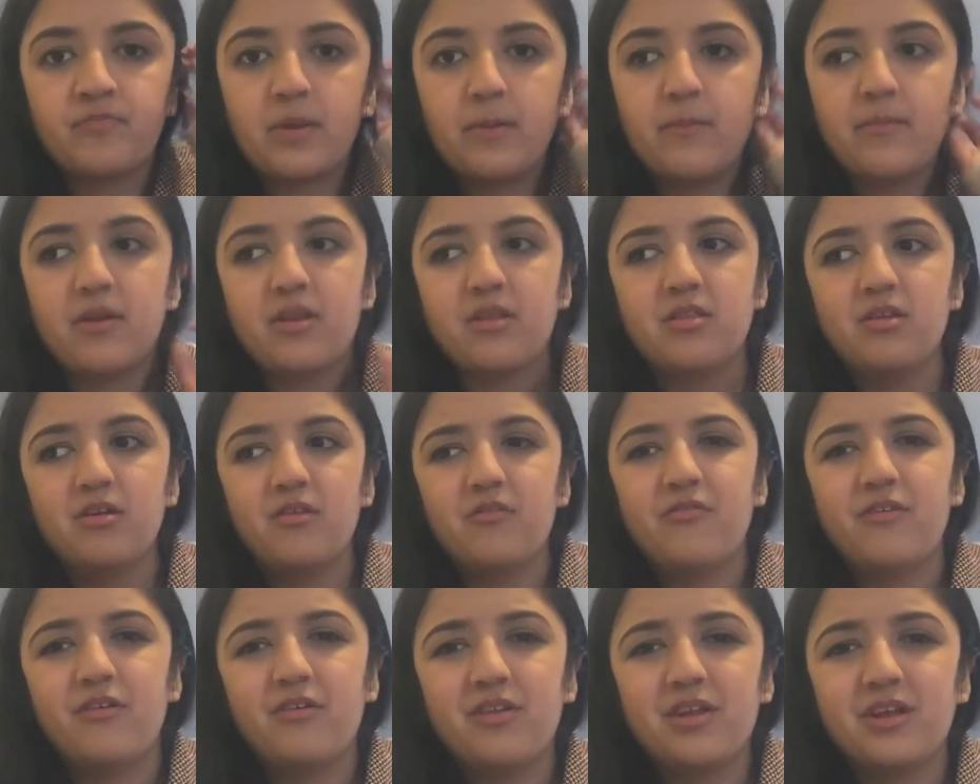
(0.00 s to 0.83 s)
But it still
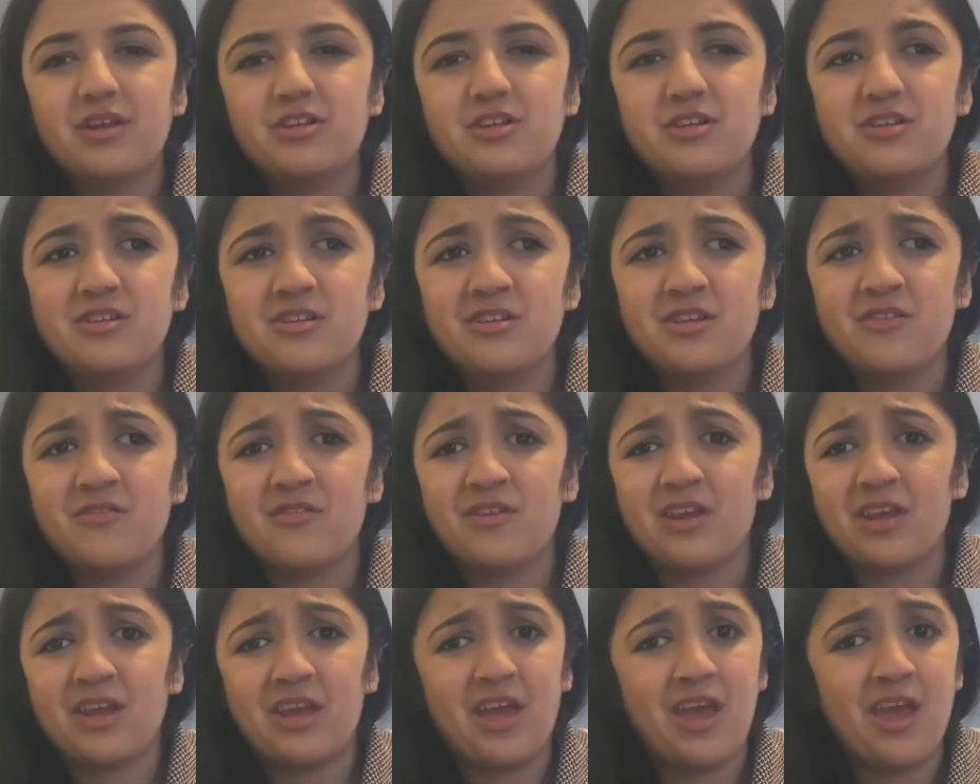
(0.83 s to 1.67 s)
felt like she didn't
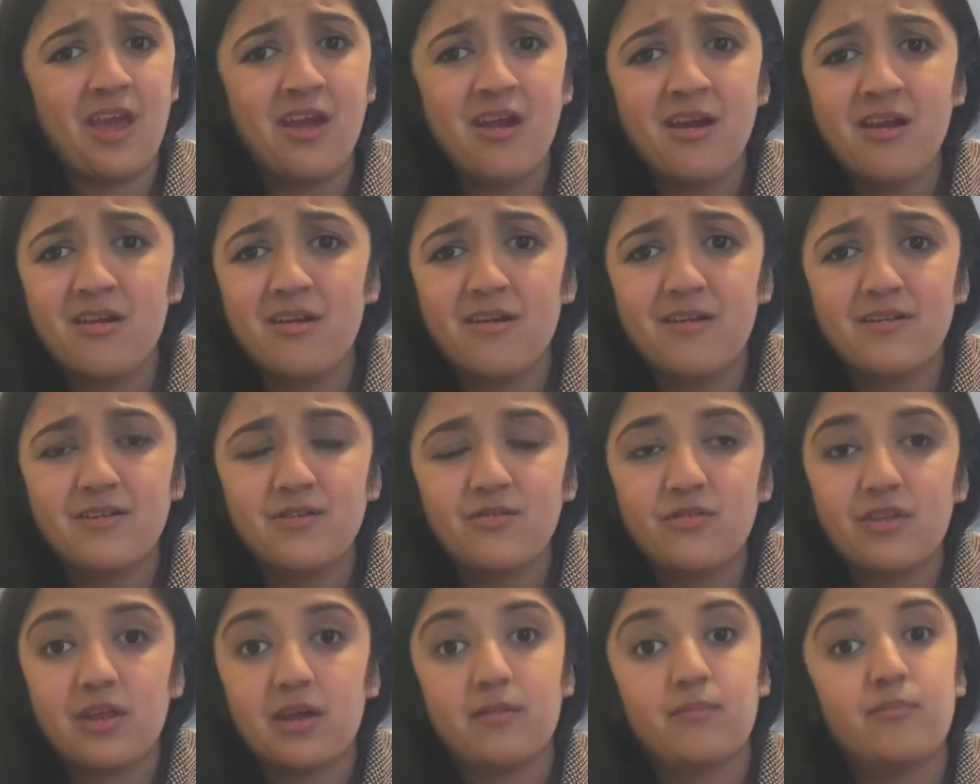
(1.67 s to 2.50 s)
even care. She
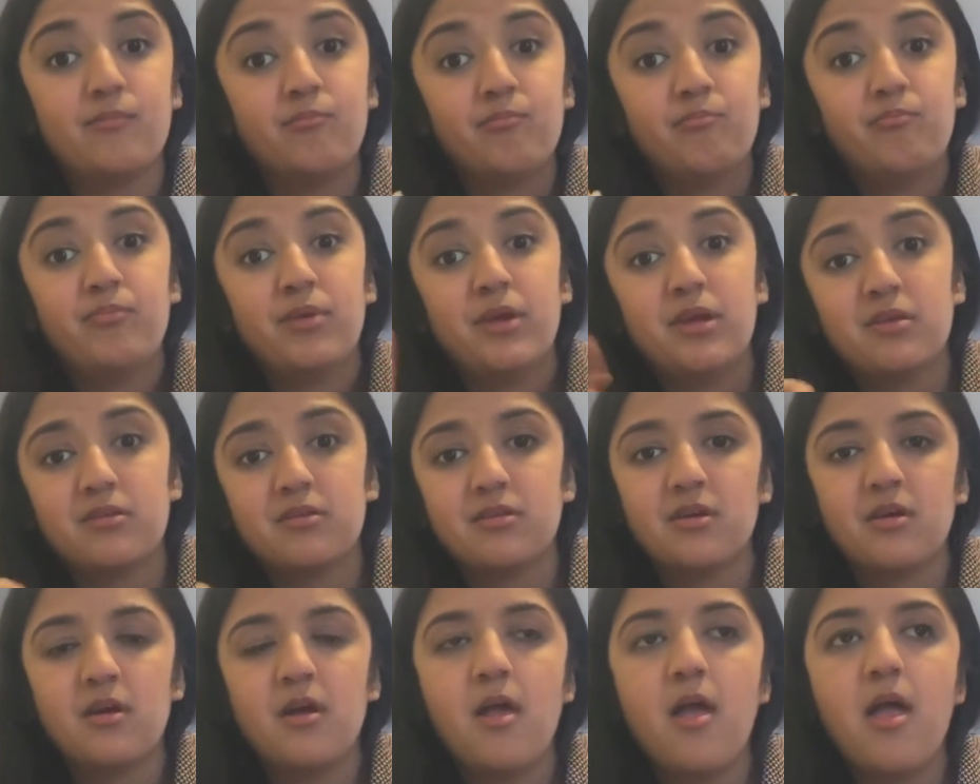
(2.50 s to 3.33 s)
was like, peace.